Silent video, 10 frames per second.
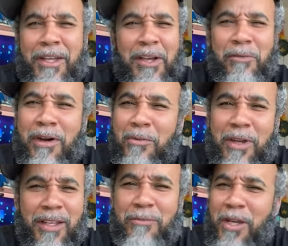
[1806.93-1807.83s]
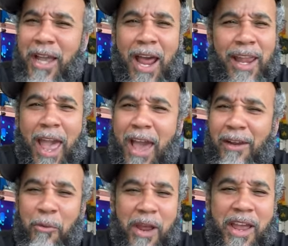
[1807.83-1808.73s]
well, we, we got to have
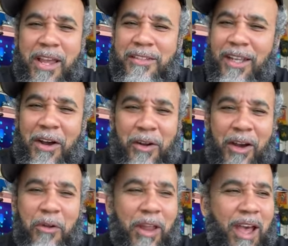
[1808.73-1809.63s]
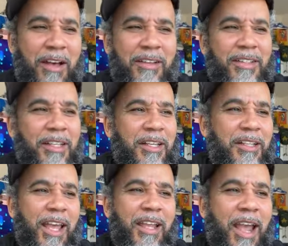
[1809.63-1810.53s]
the Wings logo now.
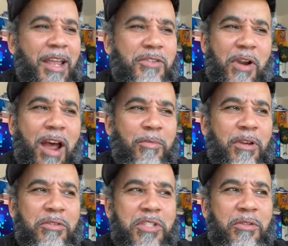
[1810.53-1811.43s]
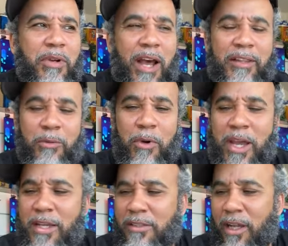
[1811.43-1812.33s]
They can't drop no shoe without the
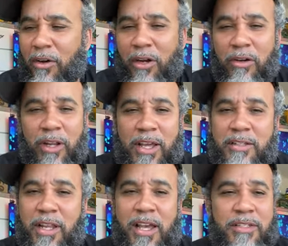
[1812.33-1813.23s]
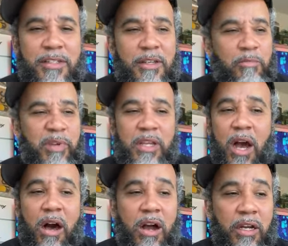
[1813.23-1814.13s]
Wings logo. That, that's
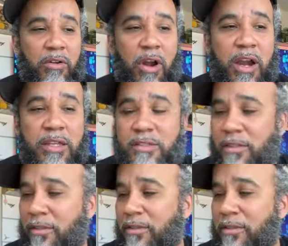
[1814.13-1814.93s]
beyond crazy.